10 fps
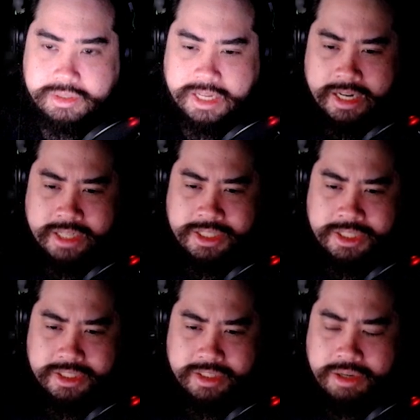Can I
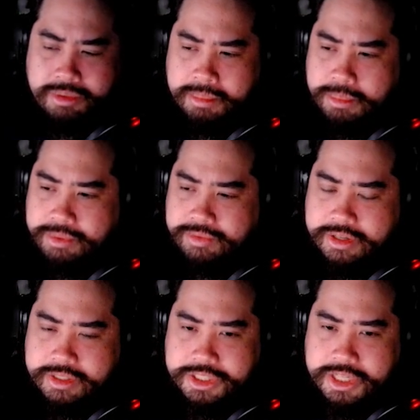change it? I don't remember if I
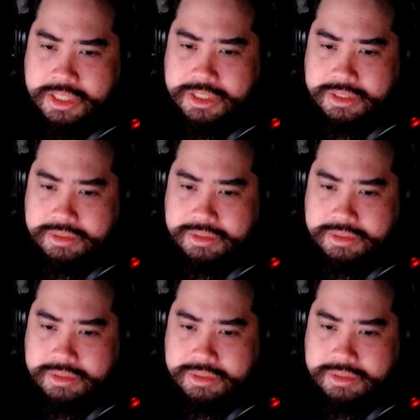can change it.